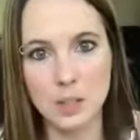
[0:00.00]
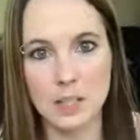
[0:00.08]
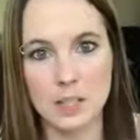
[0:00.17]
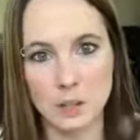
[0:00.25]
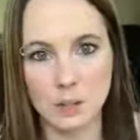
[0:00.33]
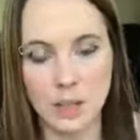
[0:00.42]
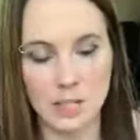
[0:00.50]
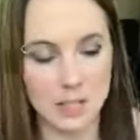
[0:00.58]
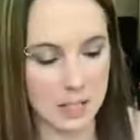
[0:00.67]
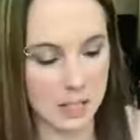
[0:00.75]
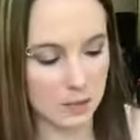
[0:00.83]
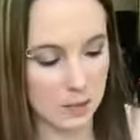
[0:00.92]
gets it all nice
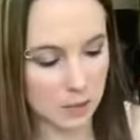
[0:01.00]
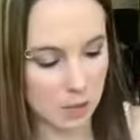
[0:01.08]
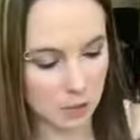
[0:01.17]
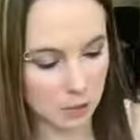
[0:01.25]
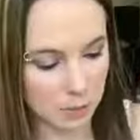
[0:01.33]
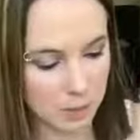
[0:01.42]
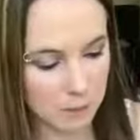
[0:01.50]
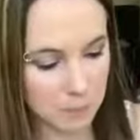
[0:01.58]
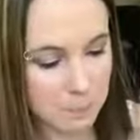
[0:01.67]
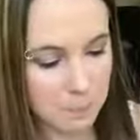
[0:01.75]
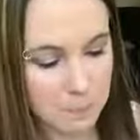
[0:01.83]
and evenly distributed.